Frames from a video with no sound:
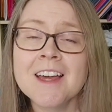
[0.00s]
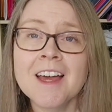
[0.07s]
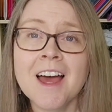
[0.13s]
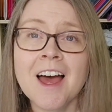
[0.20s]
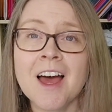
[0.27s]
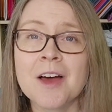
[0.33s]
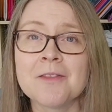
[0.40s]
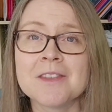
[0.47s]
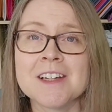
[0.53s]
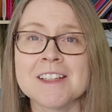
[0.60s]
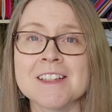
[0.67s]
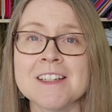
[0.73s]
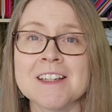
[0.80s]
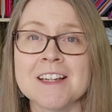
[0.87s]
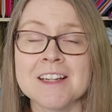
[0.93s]

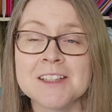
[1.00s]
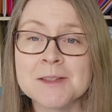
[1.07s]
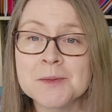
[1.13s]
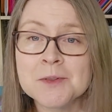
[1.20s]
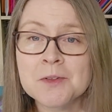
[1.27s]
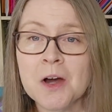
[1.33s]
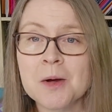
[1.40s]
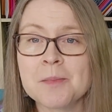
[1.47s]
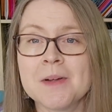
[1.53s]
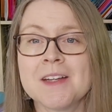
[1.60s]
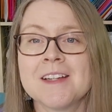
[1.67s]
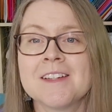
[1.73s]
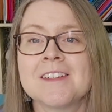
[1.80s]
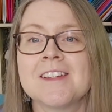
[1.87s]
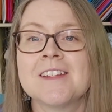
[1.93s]
consider
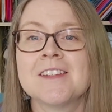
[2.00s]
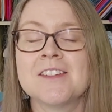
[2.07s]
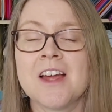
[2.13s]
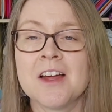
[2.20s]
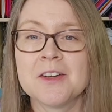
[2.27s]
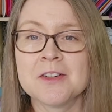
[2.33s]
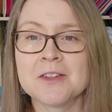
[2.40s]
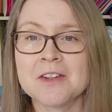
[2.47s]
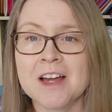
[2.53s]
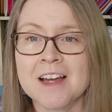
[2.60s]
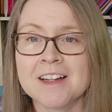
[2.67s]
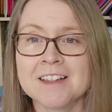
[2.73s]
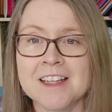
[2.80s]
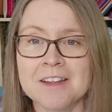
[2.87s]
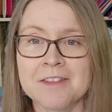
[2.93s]
subscribing to the channel
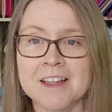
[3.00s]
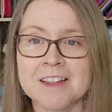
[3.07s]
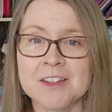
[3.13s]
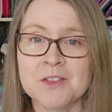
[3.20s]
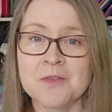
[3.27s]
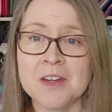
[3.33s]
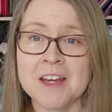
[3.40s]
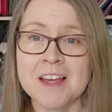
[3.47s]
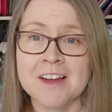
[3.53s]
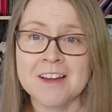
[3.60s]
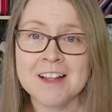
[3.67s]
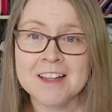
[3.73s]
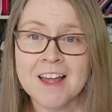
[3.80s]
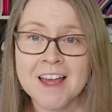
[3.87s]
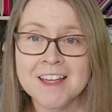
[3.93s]
and giving this video
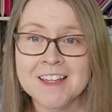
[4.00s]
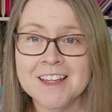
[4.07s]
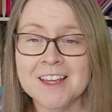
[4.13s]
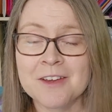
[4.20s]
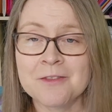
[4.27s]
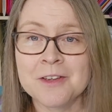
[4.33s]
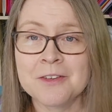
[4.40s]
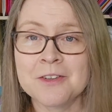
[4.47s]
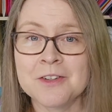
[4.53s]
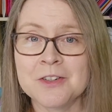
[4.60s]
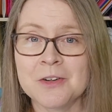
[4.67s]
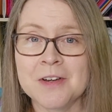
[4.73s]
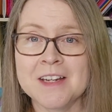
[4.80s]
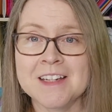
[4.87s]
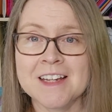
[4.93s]
a like if you
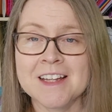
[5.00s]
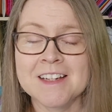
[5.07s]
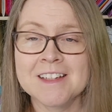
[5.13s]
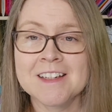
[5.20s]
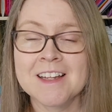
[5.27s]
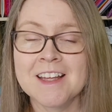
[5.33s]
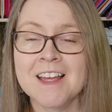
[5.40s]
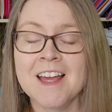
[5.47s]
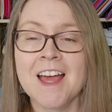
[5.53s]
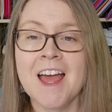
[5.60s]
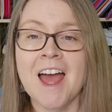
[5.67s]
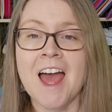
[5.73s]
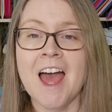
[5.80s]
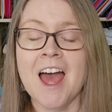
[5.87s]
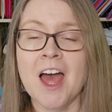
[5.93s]
enjoyed it.
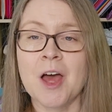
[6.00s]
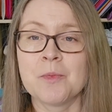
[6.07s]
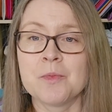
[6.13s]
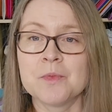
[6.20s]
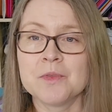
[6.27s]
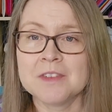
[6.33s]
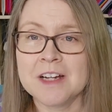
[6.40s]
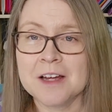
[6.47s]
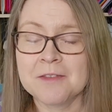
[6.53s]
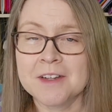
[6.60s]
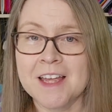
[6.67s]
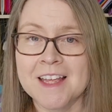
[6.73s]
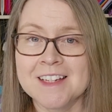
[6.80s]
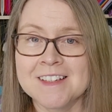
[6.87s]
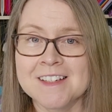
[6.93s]
Have
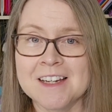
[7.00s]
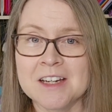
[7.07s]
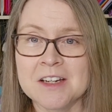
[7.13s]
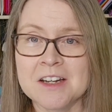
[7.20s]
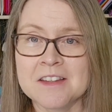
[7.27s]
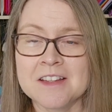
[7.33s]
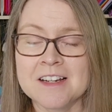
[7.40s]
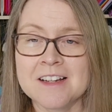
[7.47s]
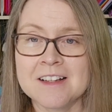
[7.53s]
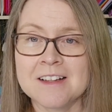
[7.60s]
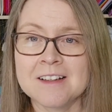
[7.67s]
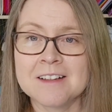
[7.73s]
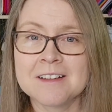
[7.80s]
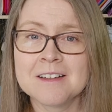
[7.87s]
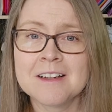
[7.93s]
again seen another
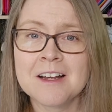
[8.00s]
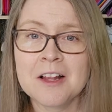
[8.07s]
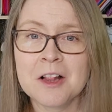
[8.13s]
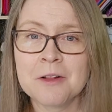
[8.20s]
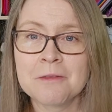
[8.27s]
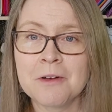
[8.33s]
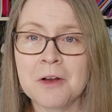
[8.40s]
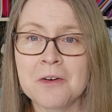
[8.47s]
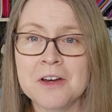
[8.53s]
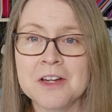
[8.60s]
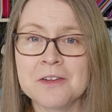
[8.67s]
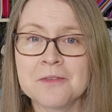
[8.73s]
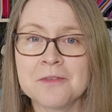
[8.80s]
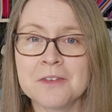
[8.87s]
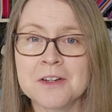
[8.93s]
little flurry
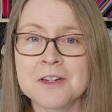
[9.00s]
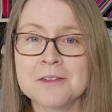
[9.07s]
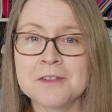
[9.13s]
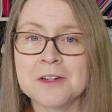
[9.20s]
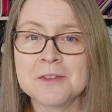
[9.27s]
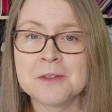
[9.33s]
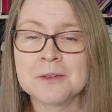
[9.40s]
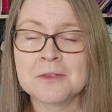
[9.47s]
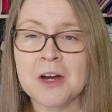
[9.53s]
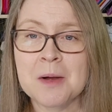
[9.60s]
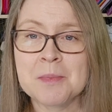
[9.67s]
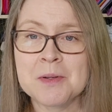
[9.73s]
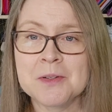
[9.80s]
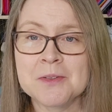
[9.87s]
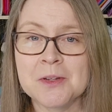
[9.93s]
of new
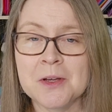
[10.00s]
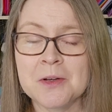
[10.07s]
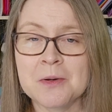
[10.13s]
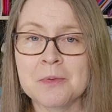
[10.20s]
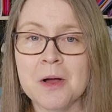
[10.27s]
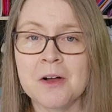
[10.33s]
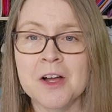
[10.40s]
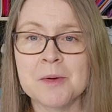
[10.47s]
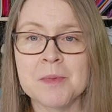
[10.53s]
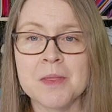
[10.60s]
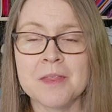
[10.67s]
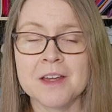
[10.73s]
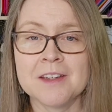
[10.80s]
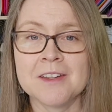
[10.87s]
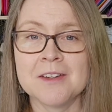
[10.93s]
subscribers, so welcome
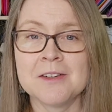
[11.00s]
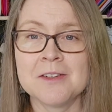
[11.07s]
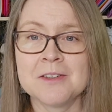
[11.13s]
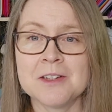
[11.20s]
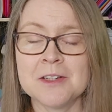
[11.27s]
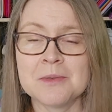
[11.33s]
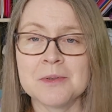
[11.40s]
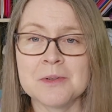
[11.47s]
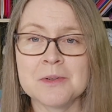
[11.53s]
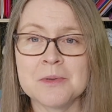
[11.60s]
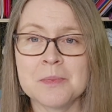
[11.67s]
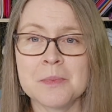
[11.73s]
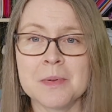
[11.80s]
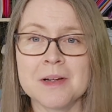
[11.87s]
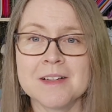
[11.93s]
and thank you to you
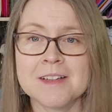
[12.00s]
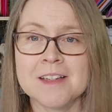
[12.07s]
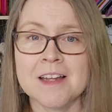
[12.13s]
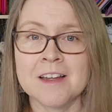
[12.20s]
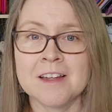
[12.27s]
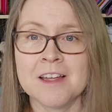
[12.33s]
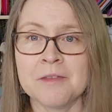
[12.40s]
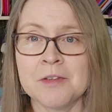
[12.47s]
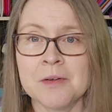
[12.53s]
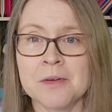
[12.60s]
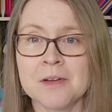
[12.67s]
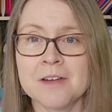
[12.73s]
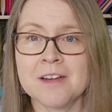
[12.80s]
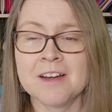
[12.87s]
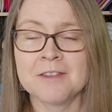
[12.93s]
all. But yeah, if
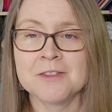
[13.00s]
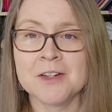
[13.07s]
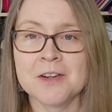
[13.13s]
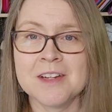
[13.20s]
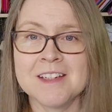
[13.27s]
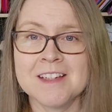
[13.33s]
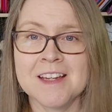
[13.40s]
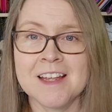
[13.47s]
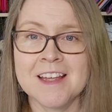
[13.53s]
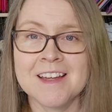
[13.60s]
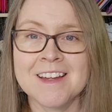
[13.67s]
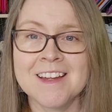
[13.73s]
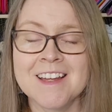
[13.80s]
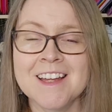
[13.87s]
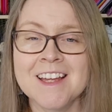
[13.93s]
you have joined
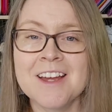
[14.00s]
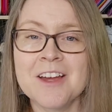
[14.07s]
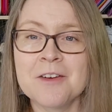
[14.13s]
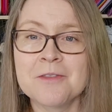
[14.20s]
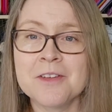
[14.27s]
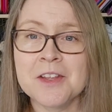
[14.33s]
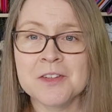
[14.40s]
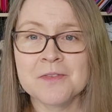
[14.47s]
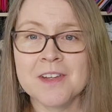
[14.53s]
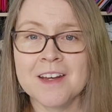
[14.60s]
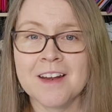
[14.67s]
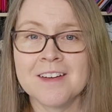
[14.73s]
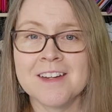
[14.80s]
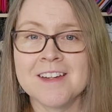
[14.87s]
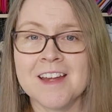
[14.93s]
here for this
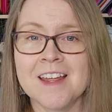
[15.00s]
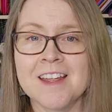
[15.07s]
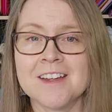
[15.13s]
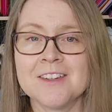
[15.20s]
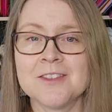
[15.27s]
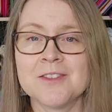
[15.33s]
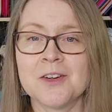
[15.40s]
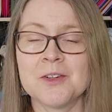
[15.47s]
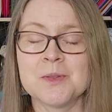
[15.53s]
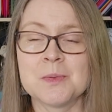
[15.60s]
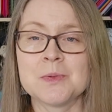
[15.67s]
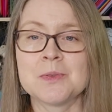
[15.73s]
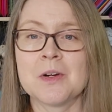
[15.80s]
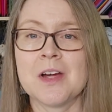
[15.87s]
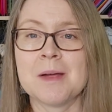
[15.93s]
video today and you're not
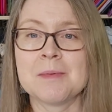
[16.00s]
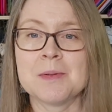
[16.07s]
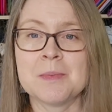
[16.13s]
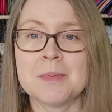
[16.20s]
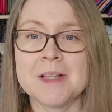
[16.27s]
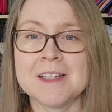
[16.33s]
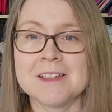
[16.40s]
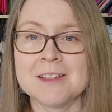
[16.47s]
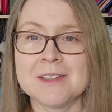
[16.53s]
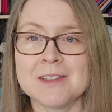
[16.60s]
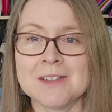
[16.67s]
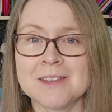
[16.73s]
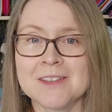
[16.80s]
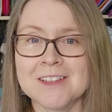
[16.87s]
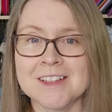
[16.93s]
subscribed, please
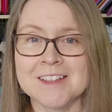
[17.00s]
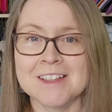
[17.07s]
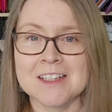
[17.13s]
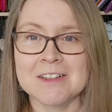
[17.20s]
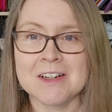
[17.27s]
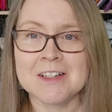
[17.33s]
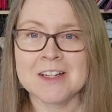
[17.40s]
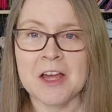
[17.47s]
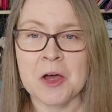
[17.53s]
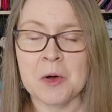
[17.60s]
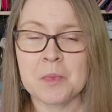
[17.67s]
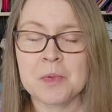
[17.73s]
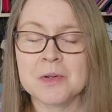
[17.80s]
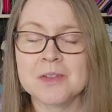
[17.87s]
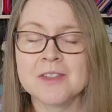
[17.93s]
do consider it to
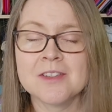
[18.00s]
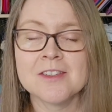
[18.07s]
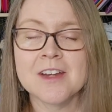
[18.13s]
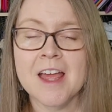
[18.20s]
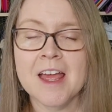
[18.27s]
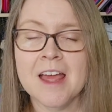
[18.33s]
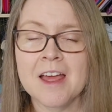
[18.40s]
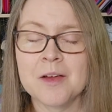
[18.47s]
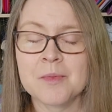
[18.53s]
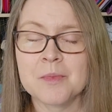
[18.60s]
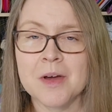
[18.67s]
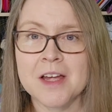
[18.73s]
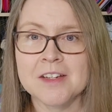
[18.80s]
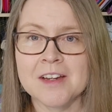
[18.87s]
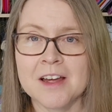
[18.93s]
help share
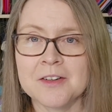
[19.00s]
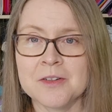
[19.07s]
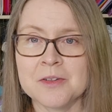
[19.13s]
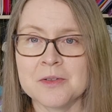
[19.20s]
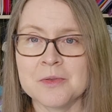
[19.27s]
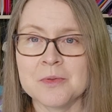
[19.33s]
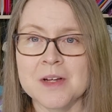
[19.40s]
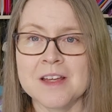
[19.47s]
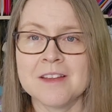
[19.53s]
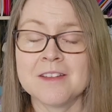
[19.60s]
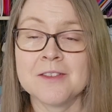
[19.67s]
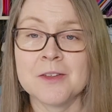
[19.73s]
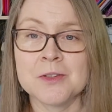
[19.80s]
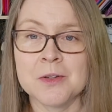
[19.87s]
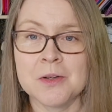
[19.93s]
my channel
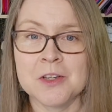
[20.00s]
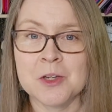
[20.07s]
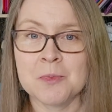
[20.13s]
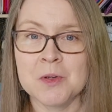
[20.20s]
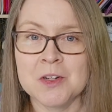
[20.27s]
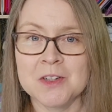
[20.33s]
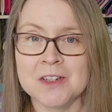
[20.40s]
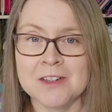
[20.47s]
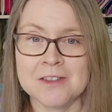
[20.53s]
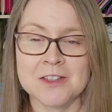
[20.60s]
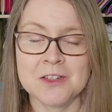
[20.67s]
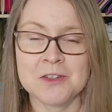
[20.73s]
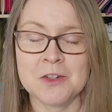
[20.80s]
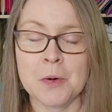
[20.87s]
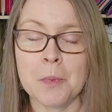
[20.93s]
with the sewing community on
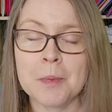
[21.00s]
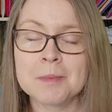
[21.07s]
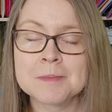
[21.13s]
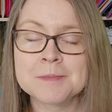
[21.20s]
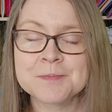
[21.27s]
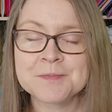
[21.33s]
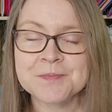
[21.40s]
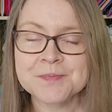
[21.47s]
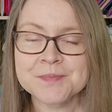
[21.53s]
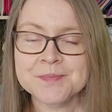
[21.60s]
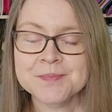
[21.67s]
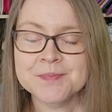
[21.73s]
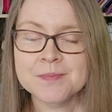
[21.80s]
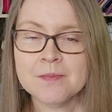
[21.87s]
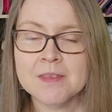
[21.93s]
YouTube.
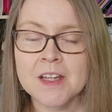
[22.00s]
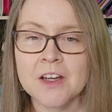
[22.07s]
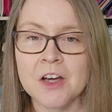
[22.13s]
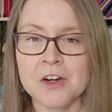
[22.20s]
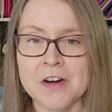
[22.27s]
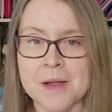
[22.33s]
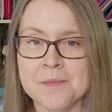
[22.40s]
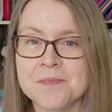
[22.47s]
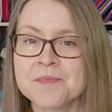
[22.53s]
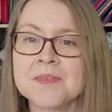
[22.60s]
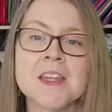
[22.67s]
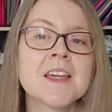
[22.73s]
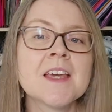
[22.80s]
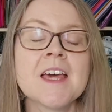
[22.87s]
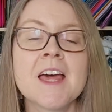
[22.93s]
Alright,
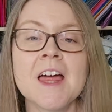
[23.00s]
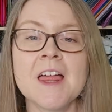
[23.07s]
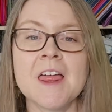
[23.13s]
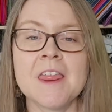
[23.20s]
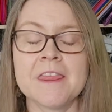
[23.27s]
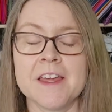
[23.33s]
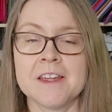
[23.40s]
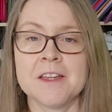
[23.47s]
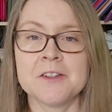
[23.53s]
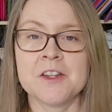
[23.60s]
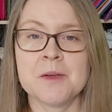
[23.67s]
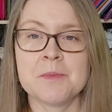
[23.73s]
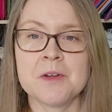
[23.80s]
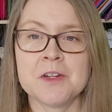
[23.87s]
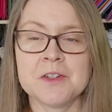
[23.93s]
thank you
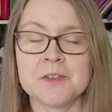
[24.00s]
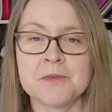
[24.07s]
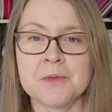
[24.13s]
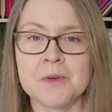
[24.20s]
so much for